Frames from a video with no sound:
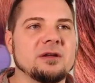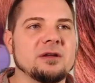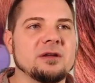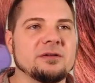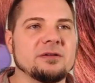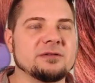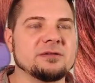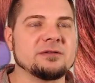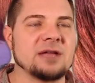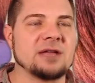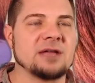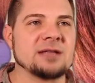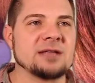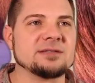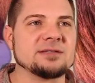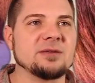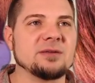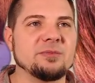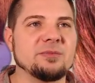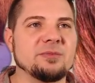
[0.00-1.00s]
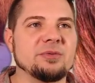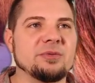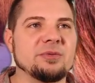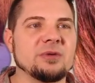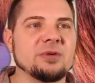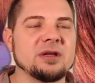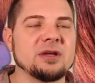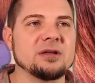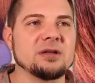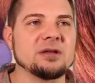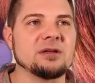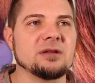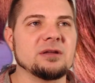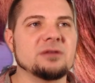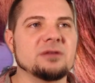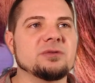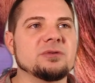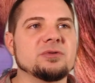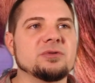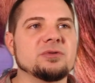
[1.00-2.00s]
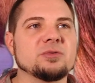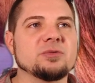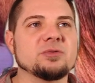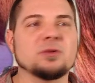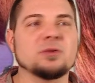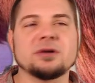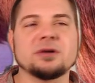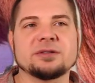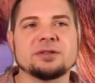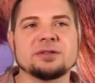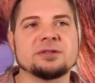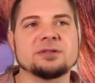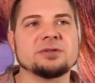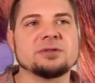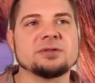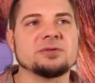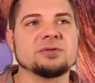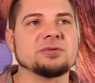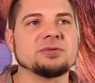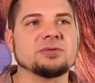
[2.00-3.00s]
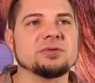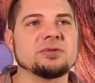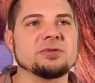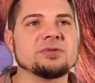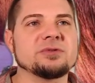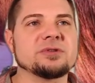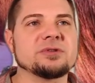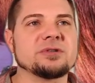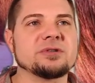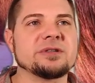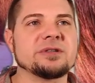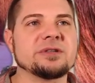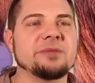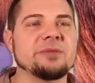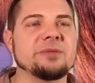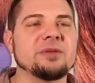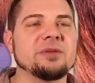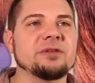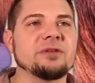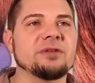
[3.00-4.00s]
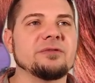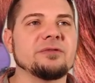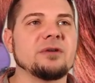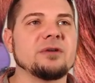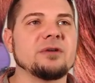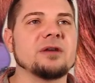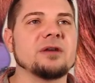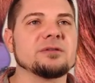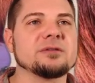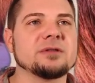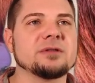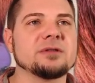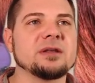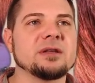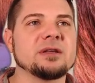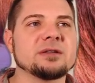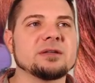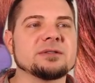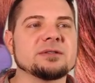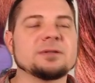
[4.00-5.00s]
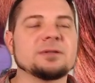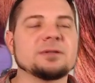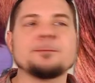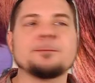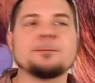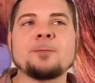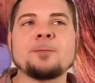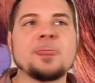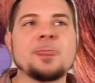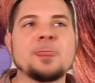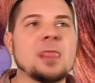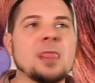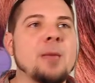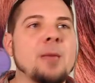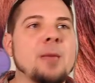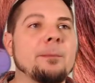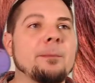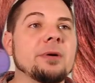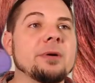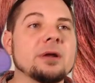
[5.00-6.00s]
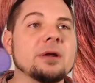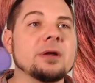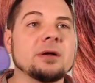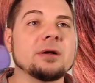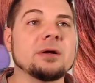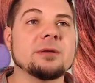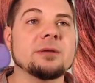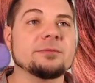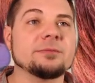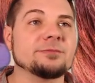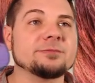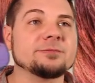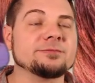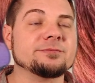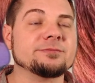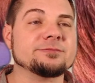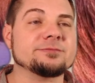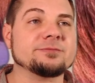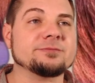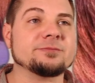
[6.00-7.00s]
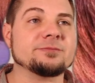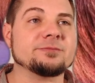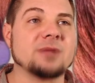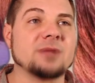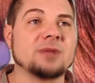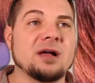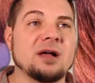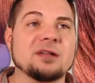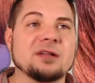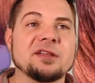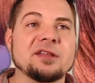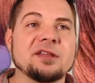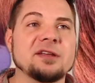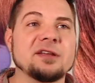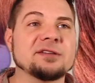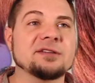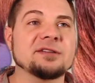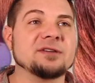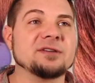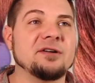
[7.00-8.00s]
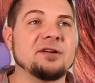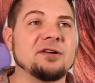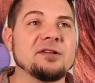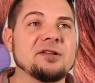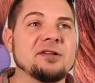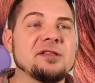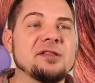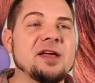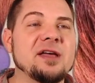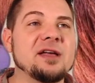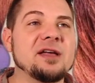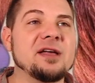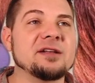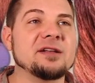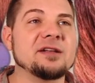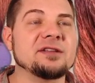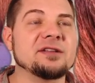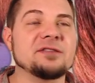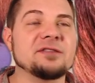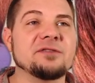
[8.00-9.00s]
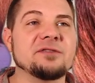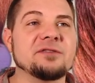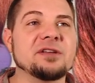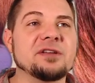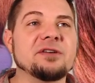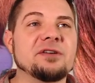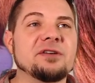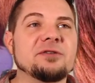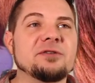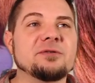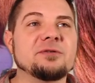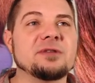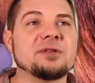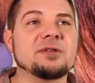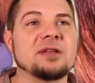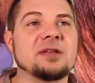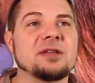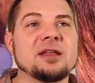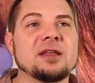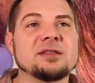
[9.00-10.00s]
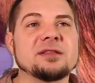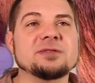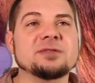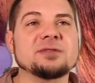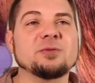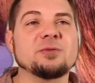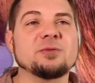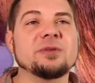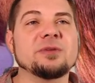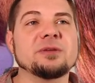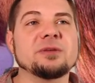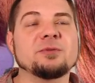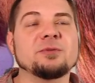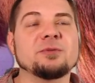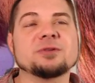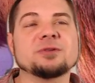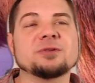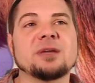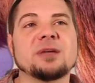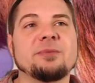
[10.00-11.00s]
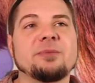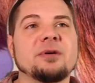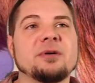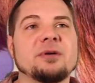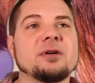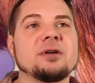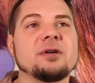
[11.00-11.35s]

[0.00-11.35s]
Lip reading: At some point, you want to use your CP for other things, but I'll get into all of that in the video, and this will be a multi-part